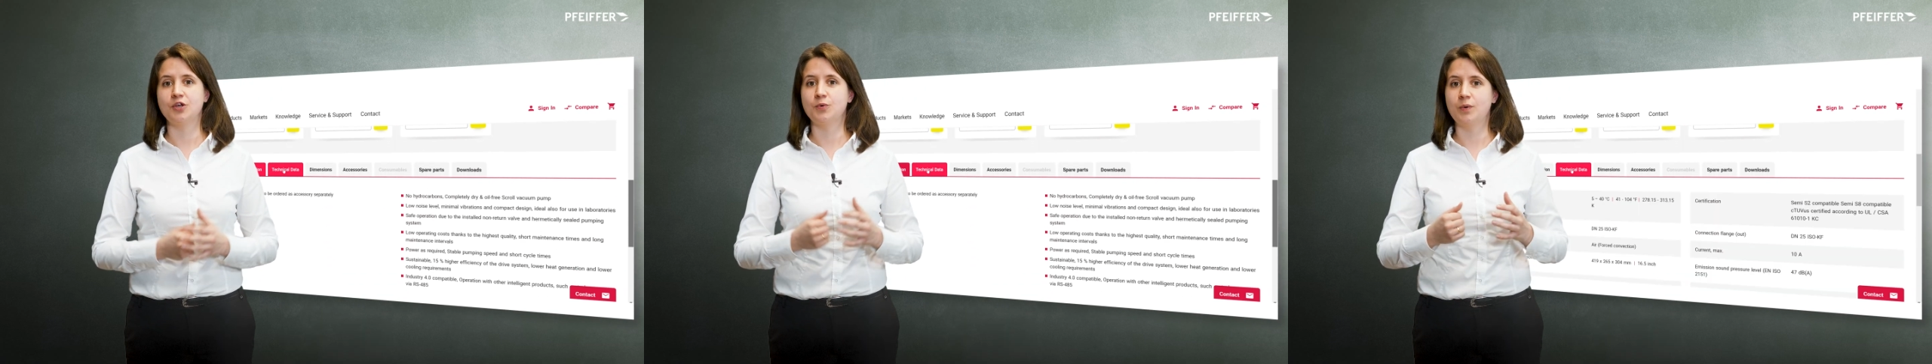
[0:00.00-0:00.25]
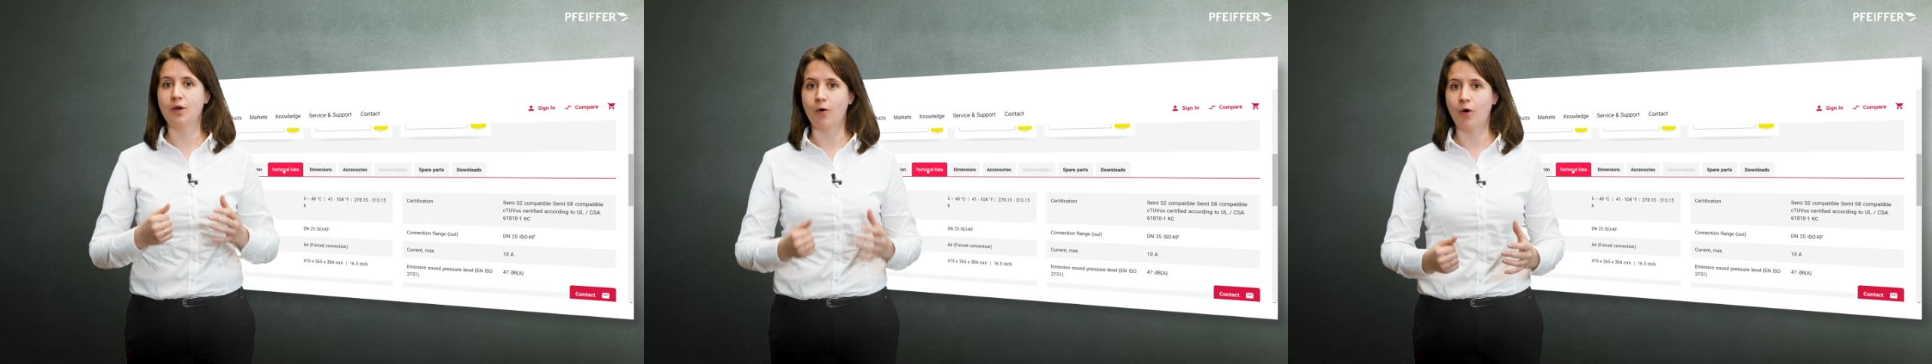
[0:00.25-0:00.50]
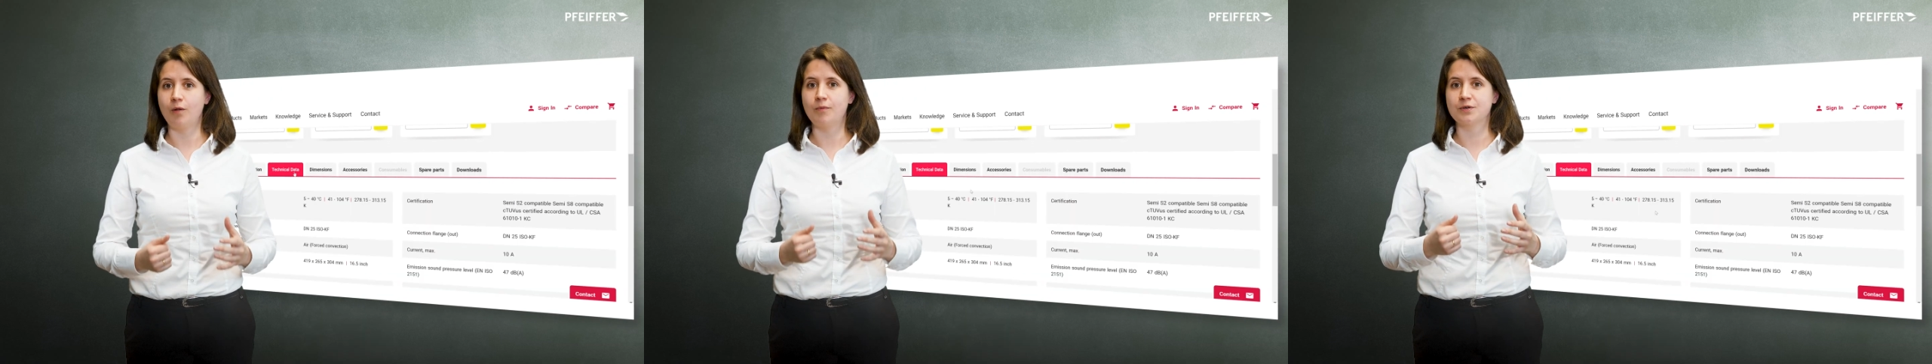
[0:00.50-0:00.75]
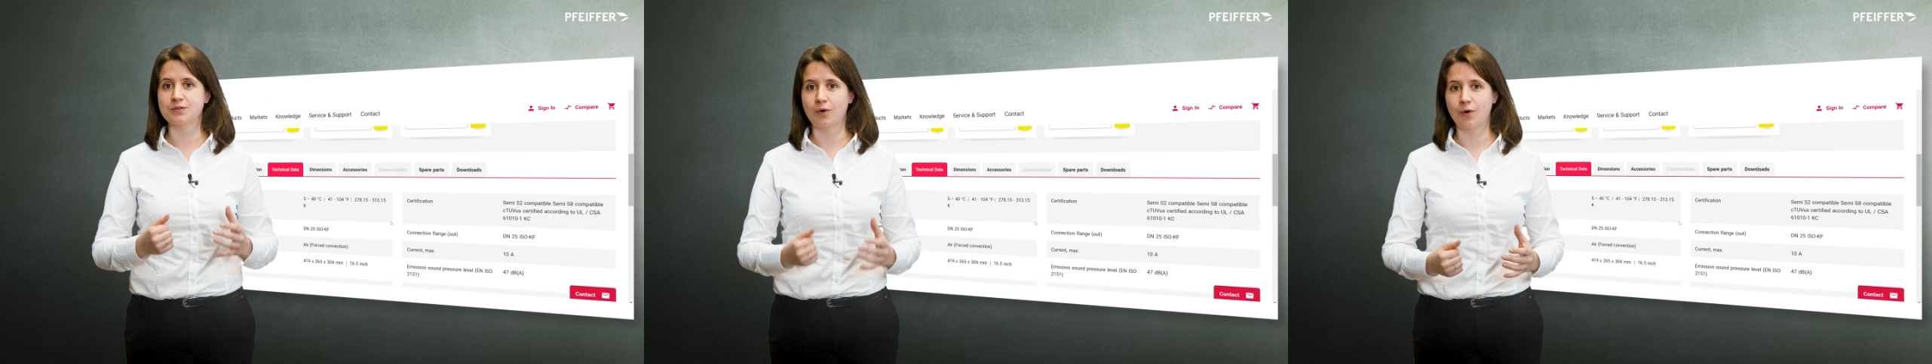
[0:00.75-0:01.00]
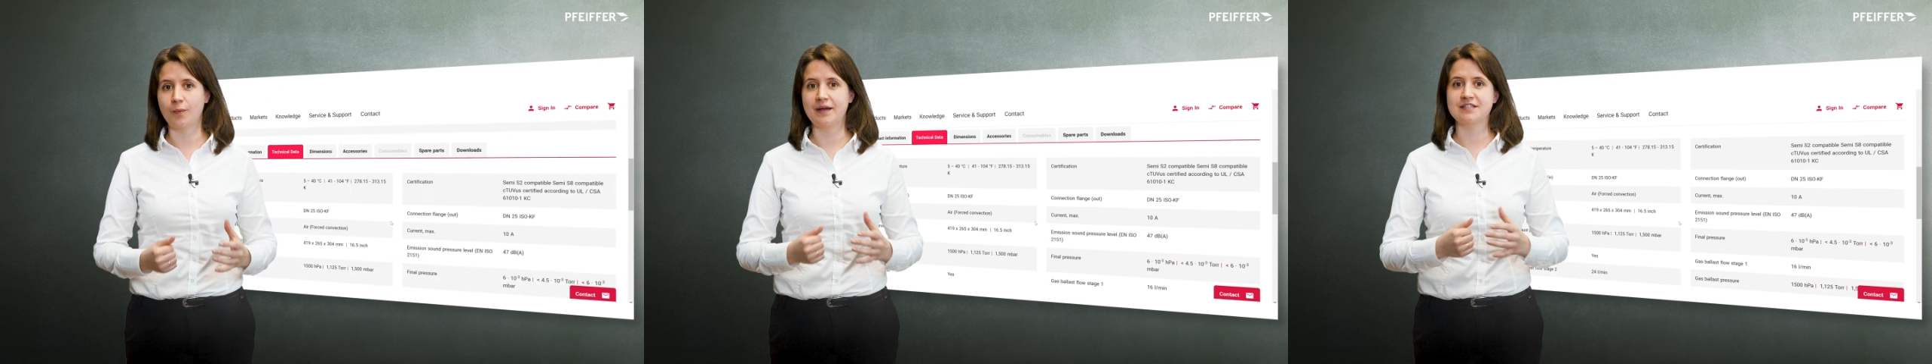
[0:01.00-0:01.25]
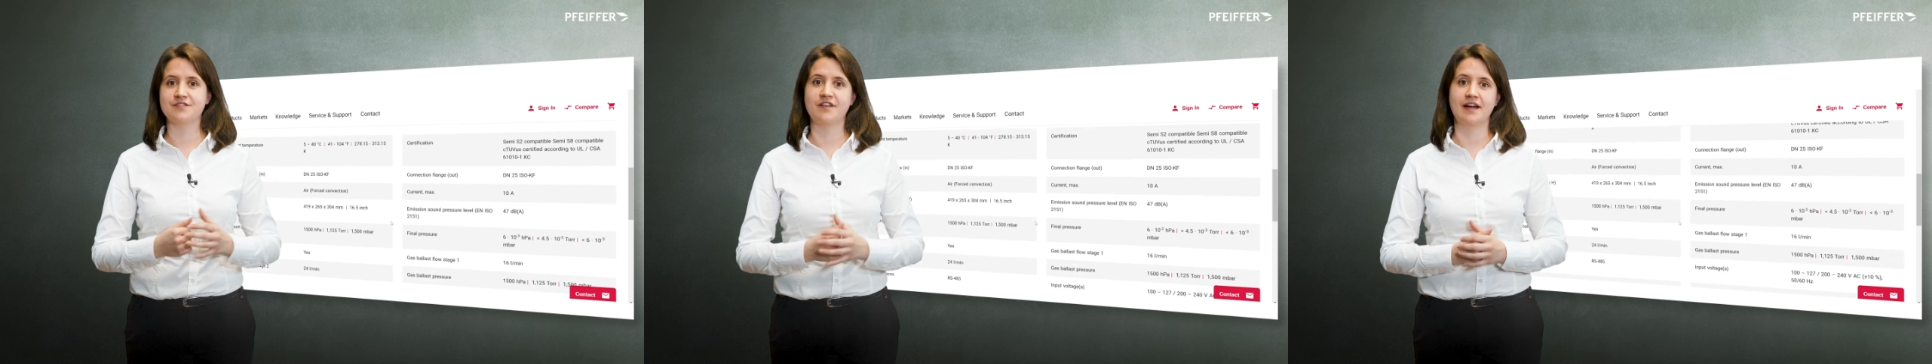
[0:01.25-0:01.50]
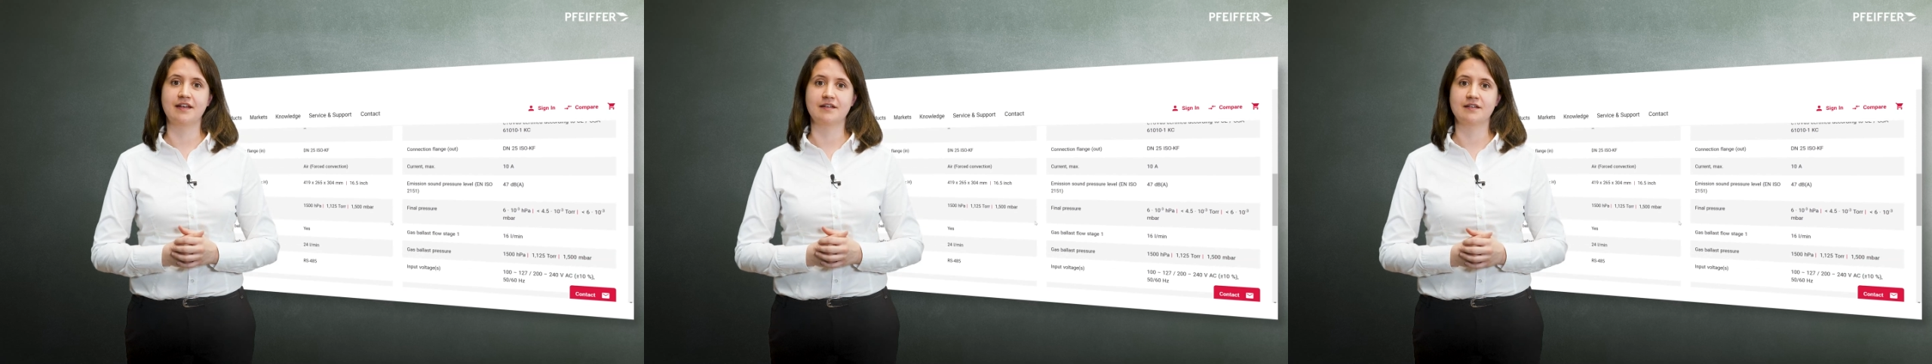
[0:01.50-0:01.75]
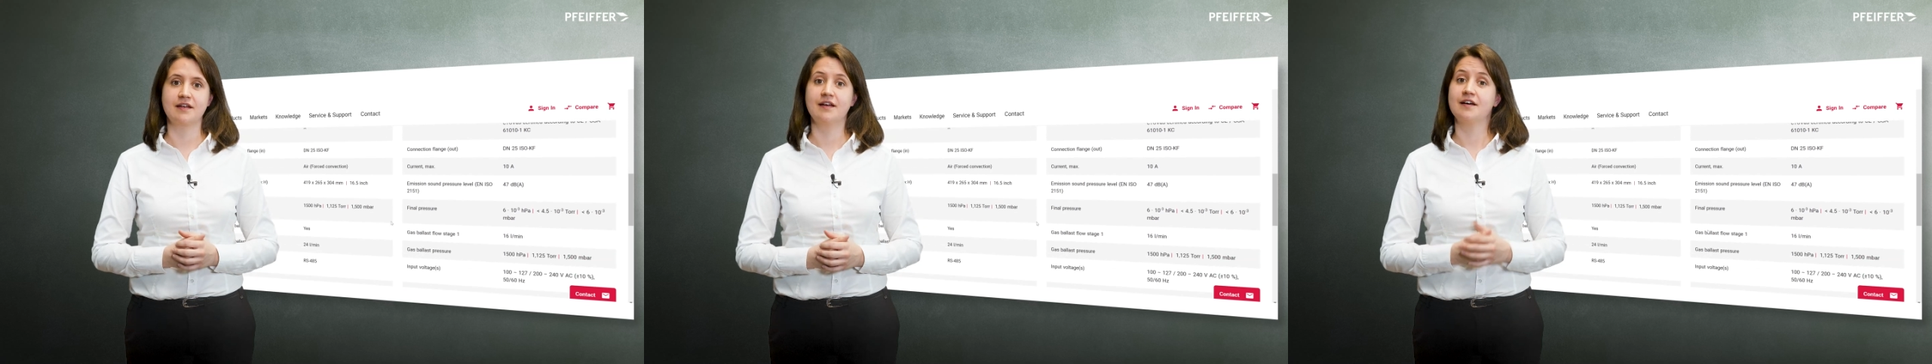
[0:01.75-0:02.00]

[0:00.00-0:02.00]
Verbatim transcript: you will almost always find it,